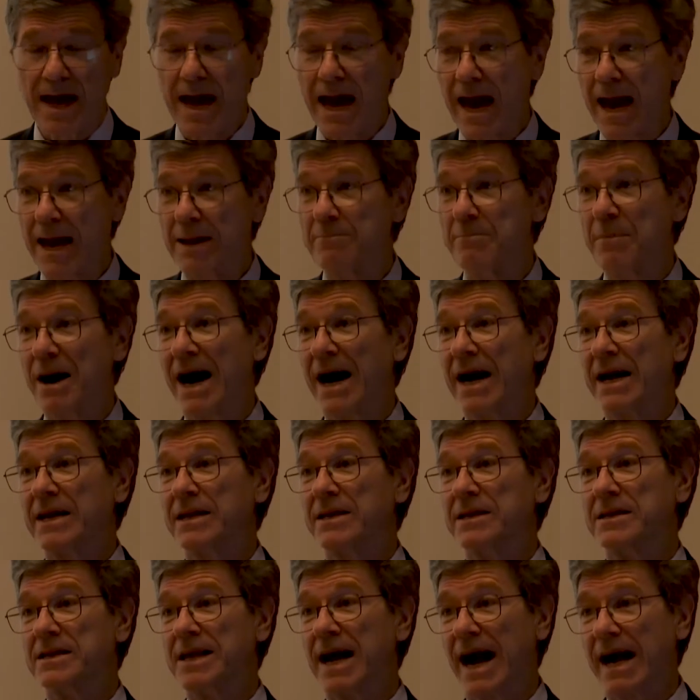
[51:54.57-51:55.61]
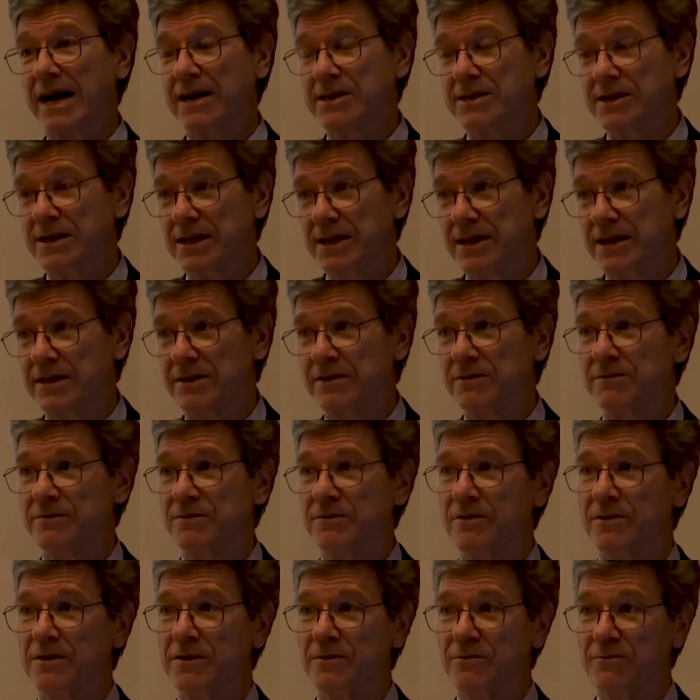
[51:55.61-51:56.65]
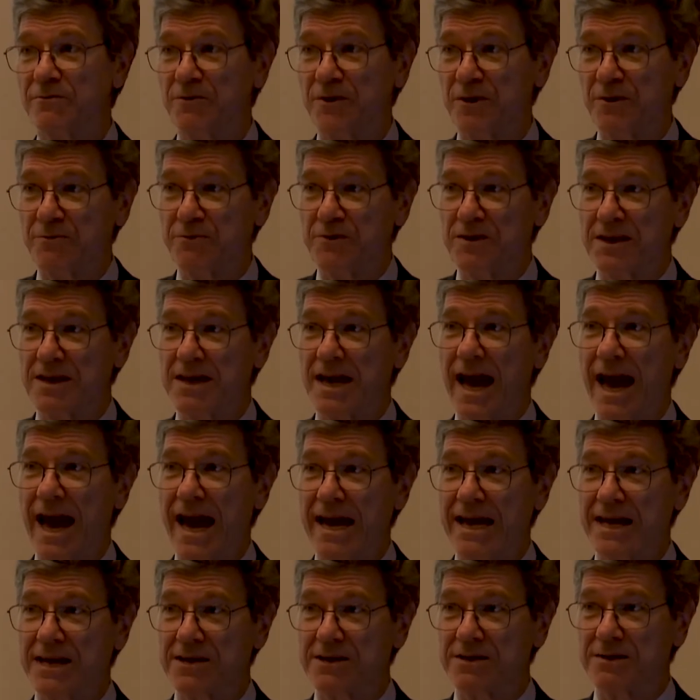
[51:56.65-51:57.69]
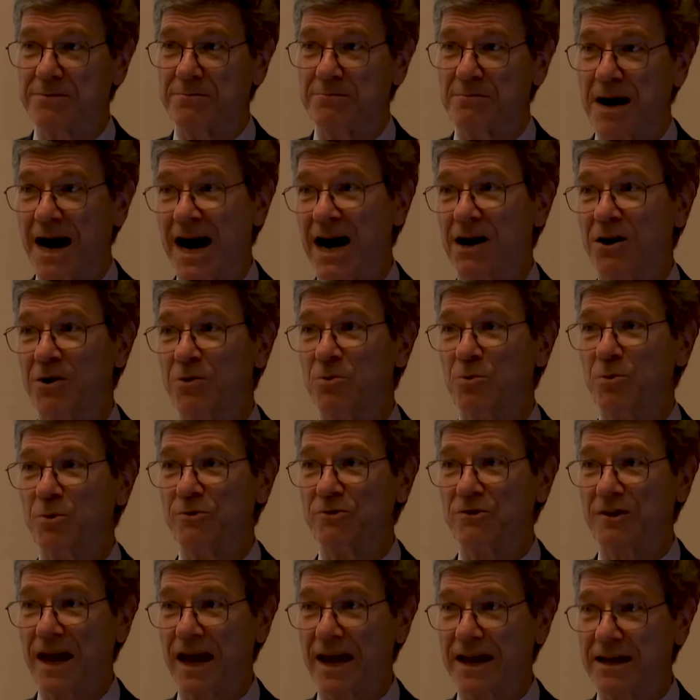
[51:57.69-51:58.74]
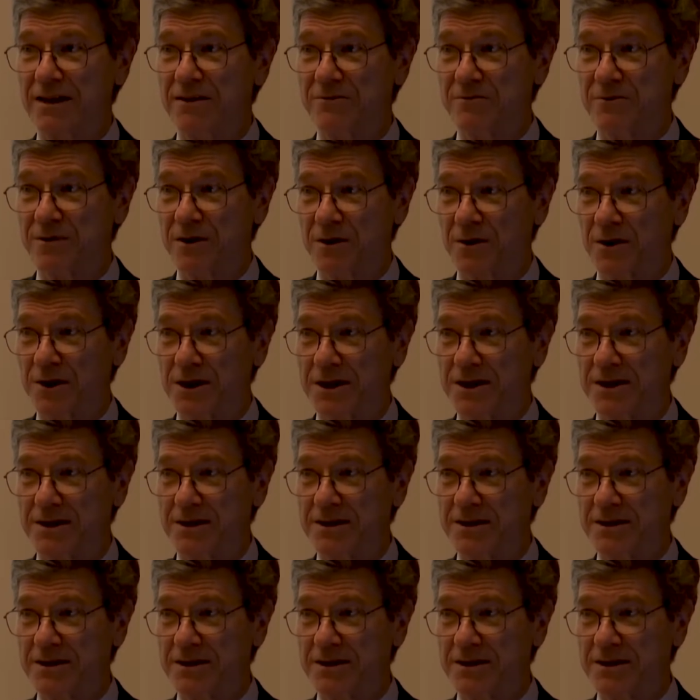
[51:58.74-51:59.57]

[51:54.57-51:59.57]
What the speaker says: And by 1958, Mao was getting very